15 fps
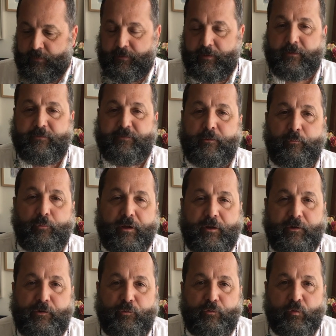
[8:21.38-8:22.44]
Next thing we're going
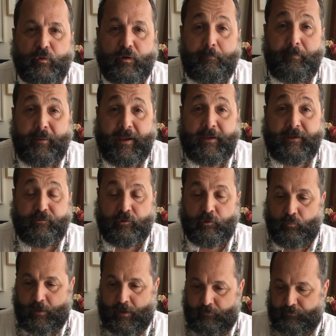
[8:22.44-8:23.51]
to do is we're going to paint
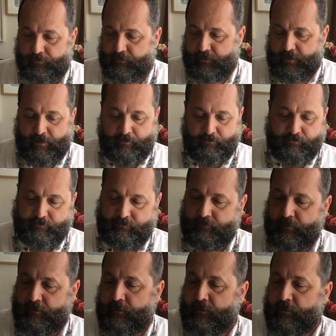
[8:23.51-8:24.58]
around the clouds.
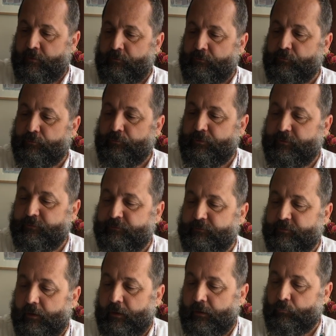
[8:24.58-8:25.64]
So this
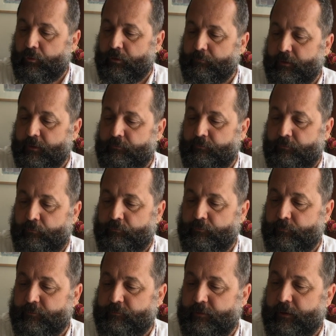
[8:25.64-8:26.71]
time, what I'm going to do is
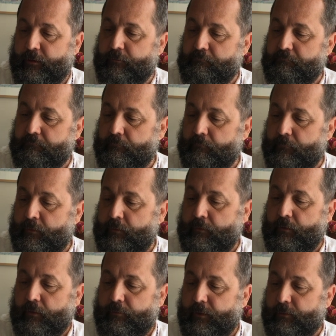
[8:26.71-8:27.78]
I'm going to take,
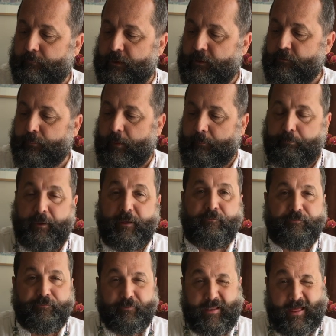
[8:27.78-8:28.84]
I think I'm going to use my big
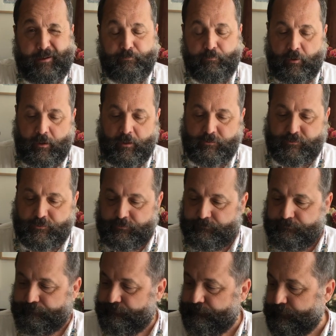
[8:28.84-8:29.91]
flat brush,
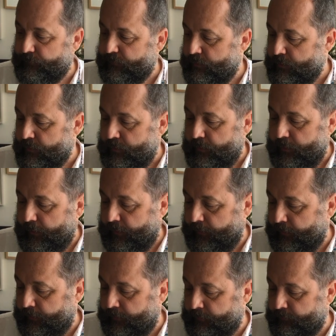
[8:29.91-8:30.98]

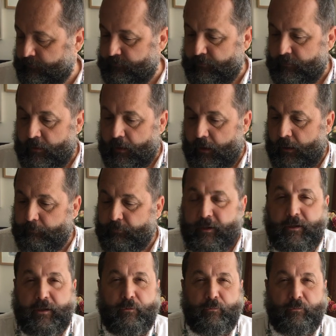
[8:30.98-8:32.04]
and I'm going
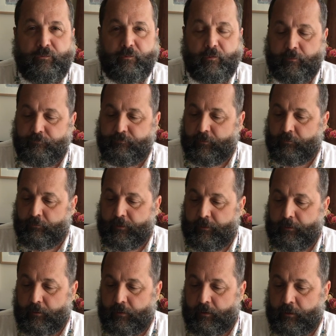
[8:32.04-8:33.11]
to use a
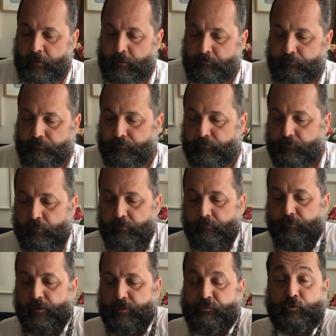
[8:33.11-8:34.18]
very
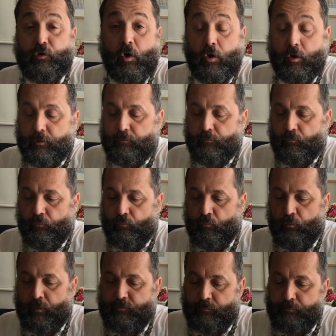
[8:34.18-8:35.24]
dark,
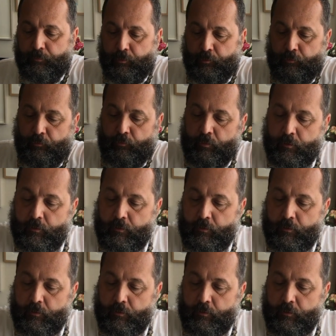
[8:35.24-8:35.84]
rich blue,